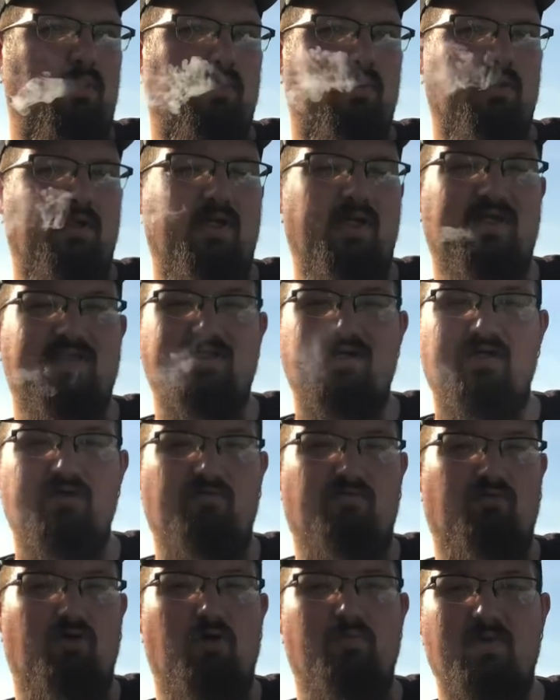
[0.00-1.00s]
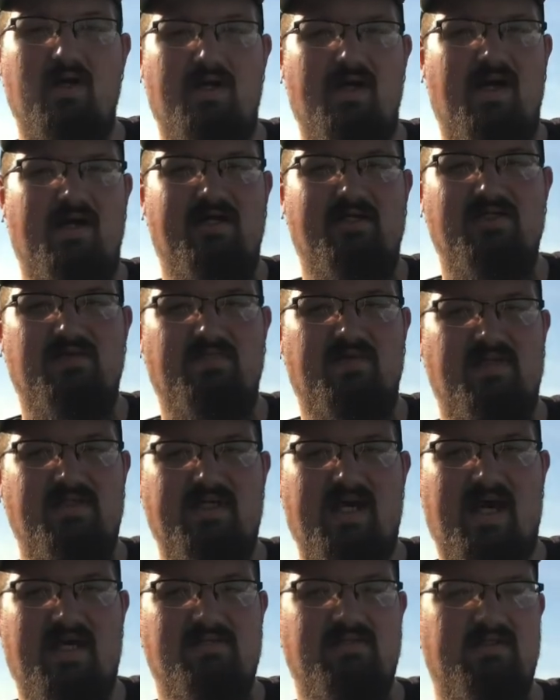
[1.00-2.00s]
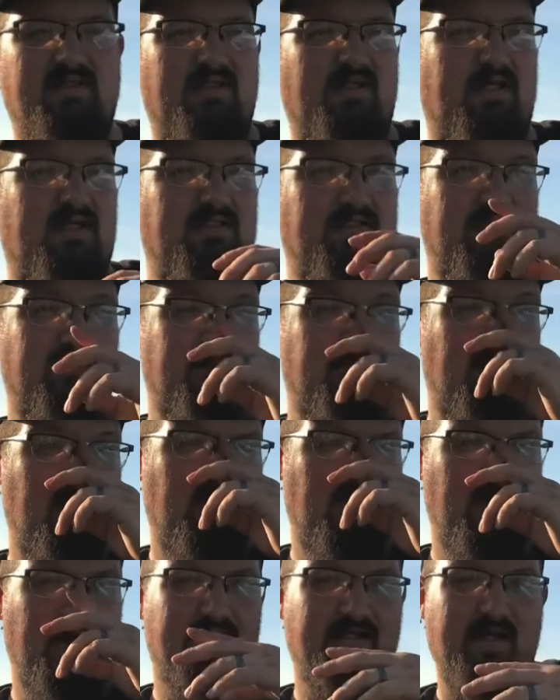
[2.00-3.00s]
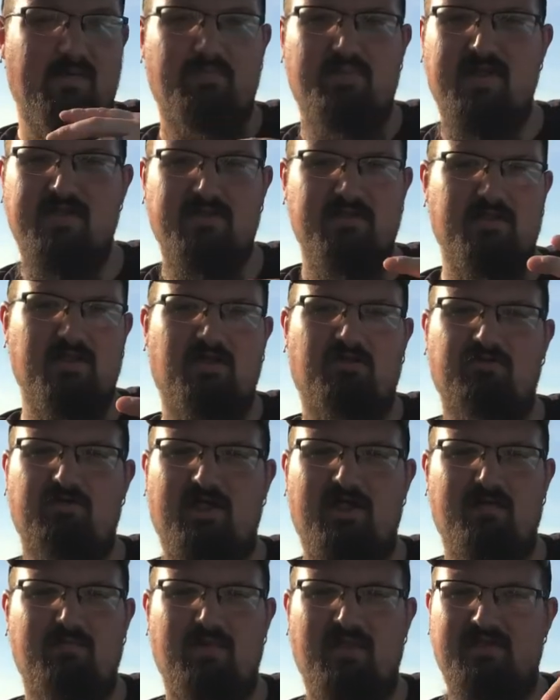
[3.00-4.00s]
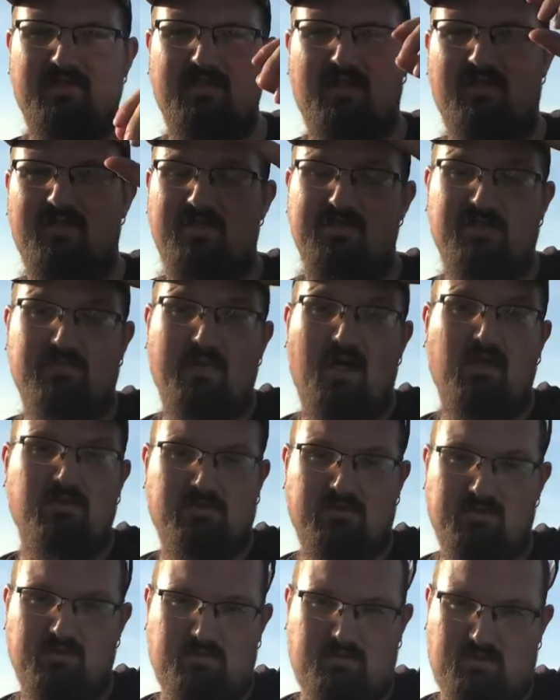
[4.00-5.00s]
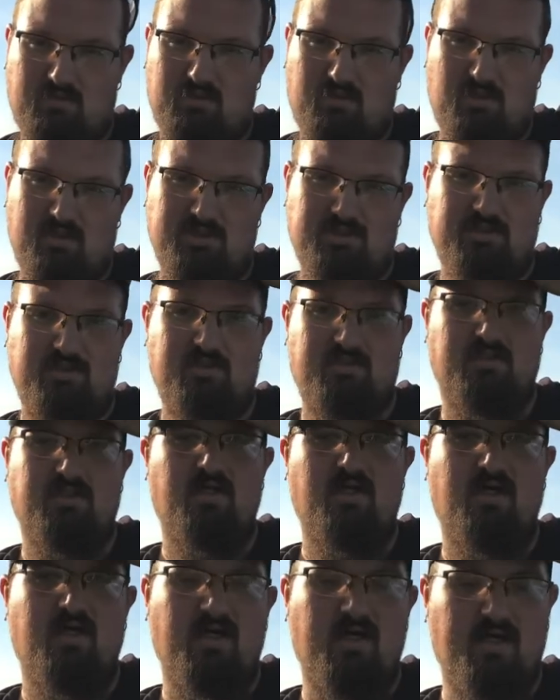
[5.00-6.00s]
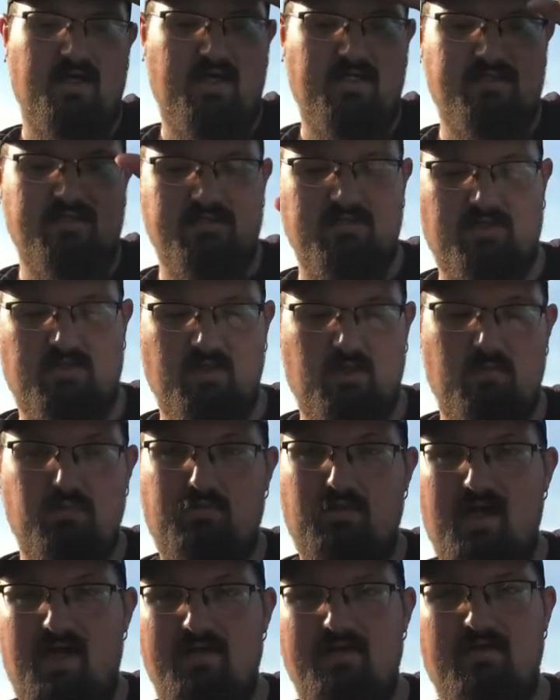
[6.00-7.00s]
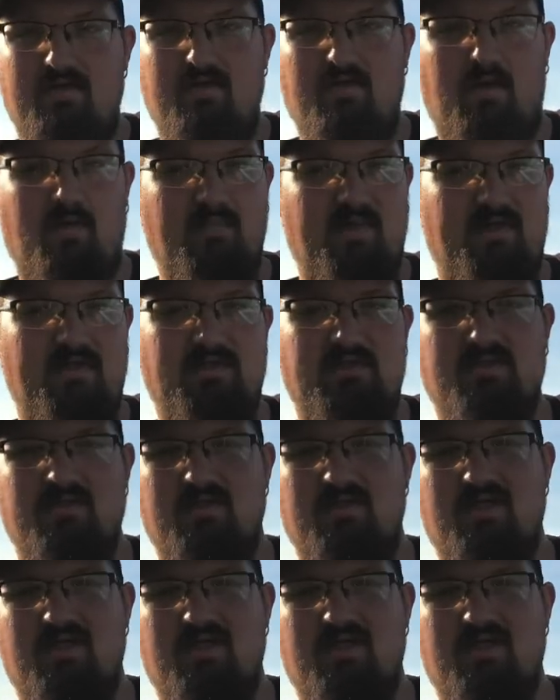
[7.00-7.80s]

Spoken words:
And I can tell you the room nut on it is fantastic. It's just that peaches and cream mixed together. It smells delicious. It's a good blend. It is